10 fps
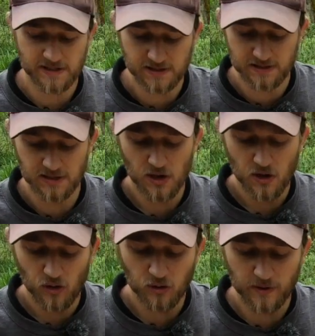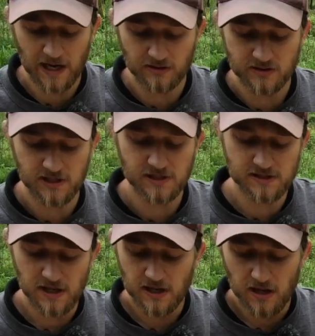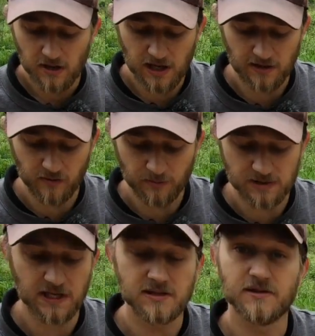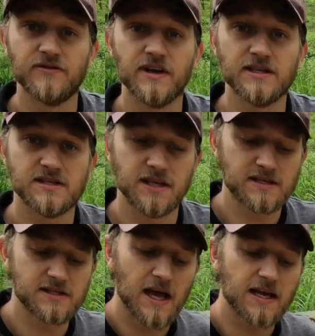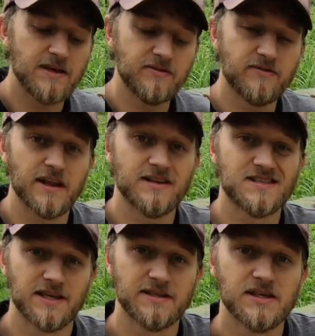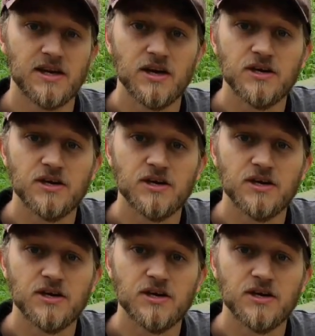pieces, all the way down to these kind of representatives of finger sticks and even feather sticks.